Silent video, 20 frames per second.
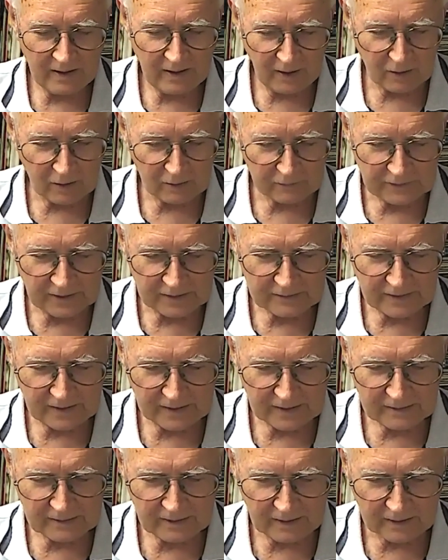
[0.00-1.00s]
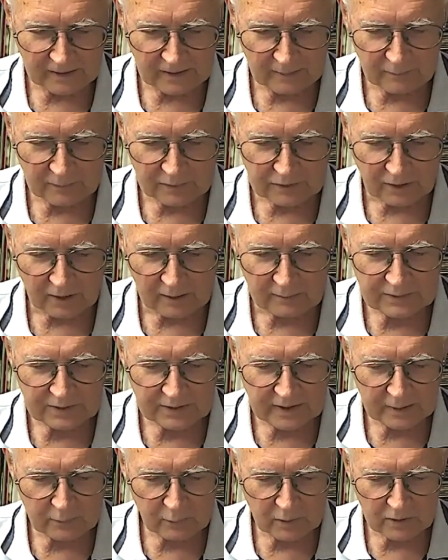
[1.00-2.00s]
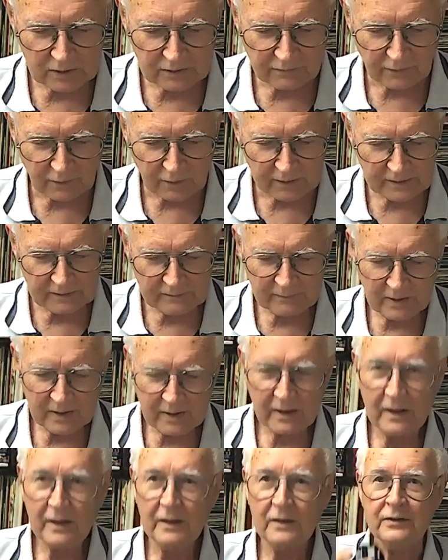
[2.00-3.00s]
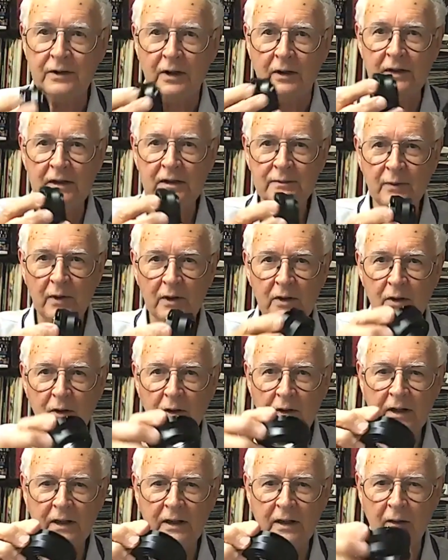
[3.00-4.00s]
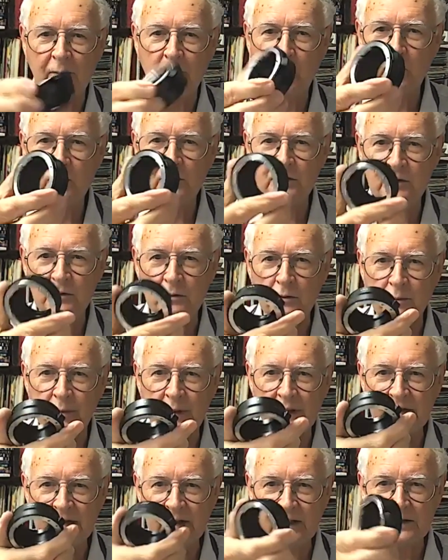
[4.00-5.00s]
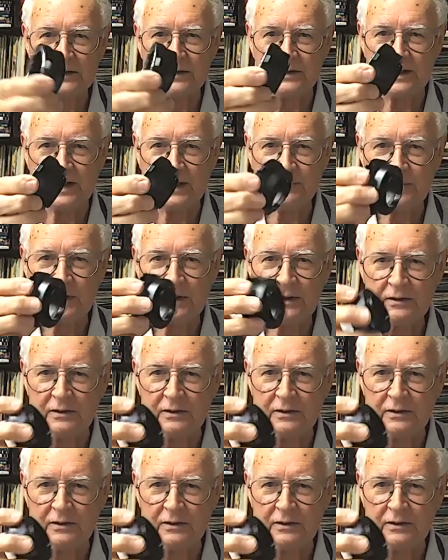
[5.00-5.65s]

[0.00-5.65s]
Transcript: And I've done that a couple of times and that works fine. So here's my little, I bought this little Pentax adapter.